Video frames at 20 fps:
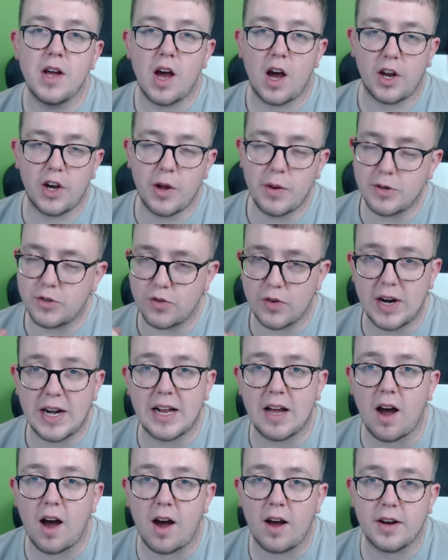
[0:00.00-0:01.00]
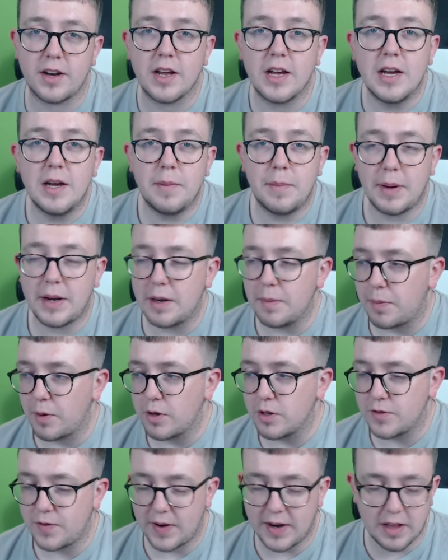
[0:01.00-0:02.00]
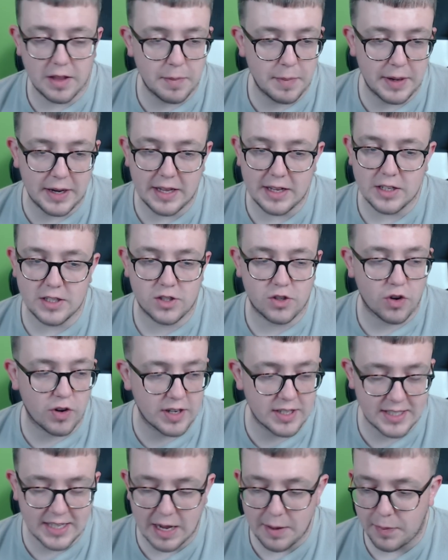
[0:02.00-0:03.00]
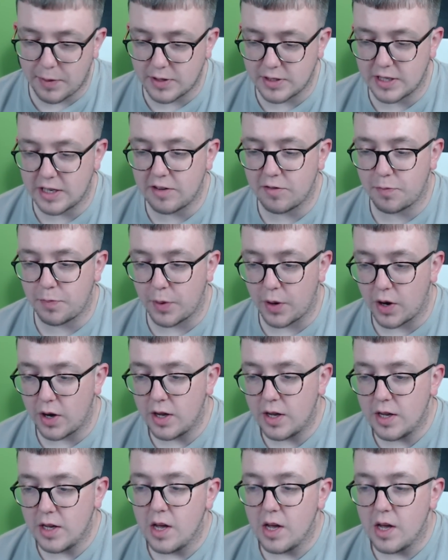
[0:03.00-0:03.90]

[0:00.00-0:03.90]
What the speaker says: I know it's really hard being a Blues fan at the minute and trying to stay positive, but